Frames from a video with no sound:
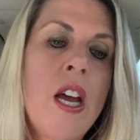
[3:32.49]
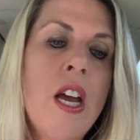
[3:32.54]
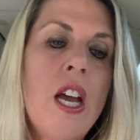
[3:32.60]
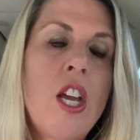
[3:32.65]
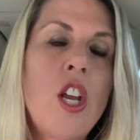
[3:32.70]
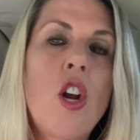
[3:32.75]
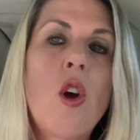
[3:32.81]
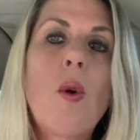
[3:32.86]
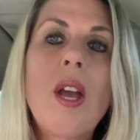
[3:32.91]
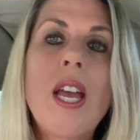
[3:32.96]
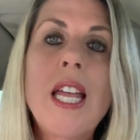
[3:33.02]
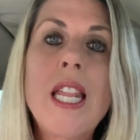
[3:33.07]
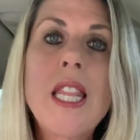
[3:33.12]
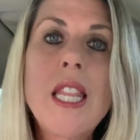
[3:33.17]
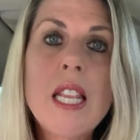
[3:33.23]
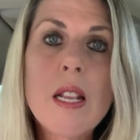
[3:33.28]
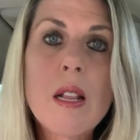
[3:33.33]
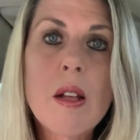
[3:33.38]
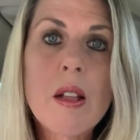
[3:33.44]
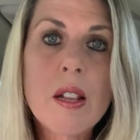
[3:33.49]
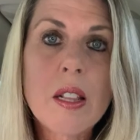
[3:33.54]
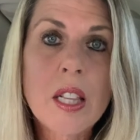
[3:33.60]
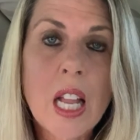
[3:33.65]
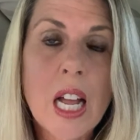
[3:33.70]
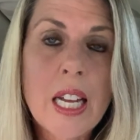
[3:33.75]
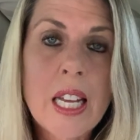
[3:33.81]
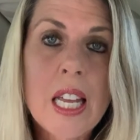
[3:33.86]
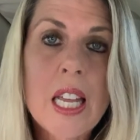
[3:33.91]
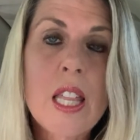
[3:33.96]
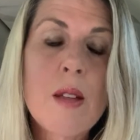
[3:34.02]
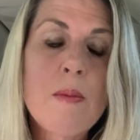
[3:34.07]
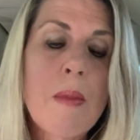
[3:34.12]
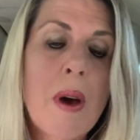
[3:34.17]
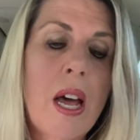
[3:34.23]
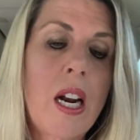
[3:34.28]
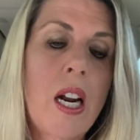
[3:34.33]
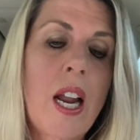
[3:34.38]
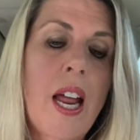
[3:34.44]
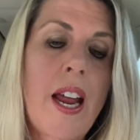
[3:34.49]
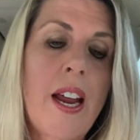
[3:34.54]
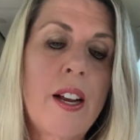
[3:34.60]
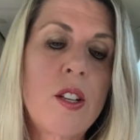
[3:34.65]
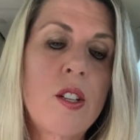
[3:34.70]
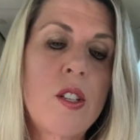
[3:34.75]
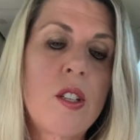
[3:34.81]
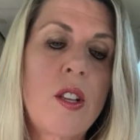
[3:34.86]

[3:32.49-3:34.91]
you know, in Lucky the Model X,